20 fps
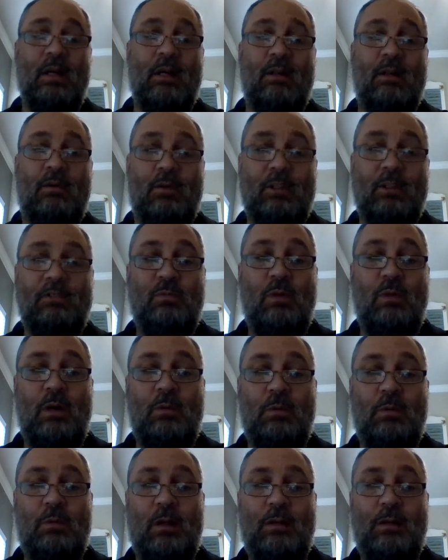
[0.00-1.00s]
The reason why
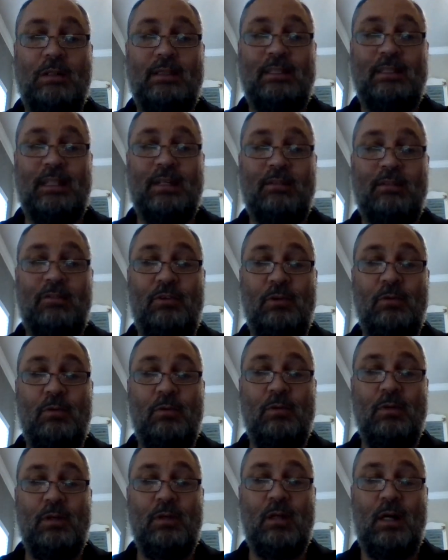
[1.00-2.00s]
we're probably seeing a
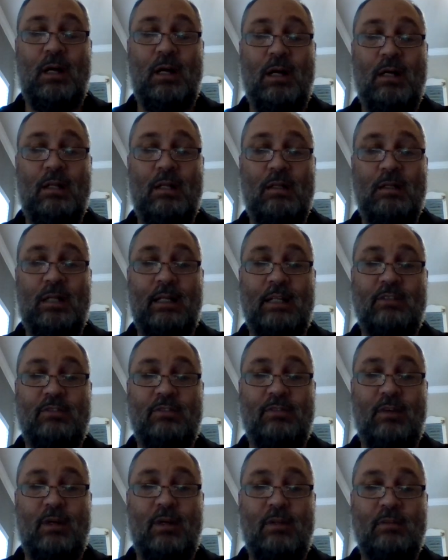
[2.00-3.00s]
few
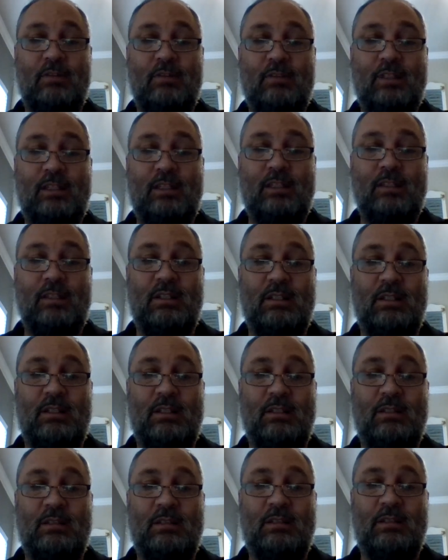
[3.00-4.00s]
less folks
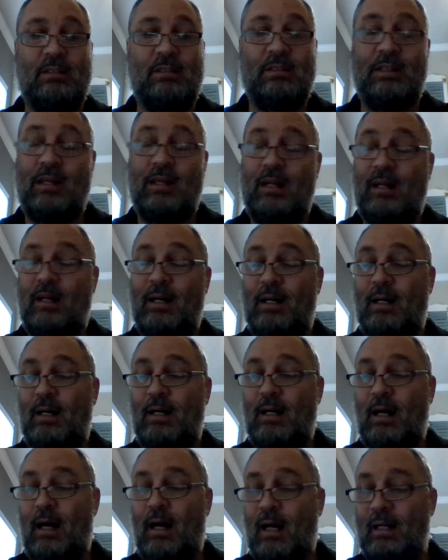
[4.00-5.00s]
is
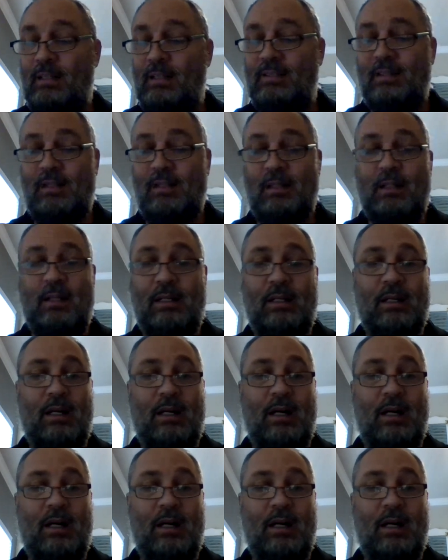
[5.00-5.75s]
honestly,